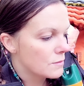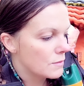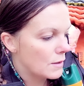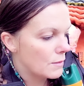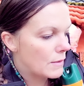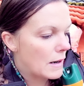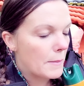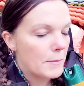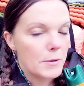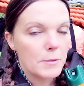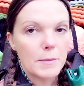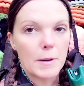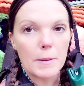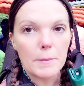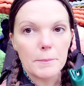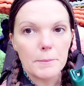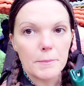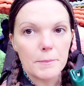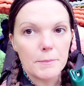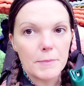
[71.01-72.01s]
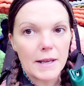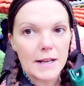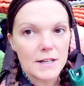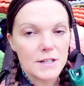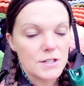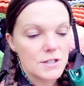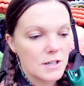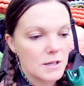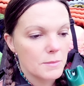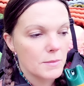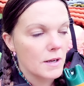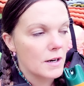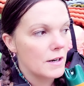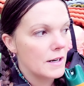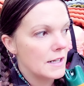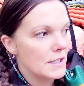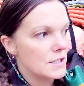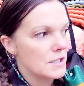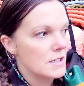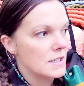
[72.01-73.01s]
We wrapped him up, bandaged him, got
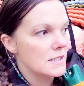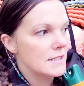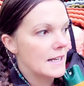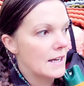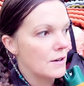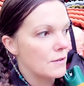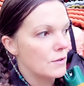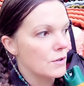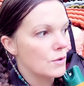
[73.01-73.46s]
our hitch into town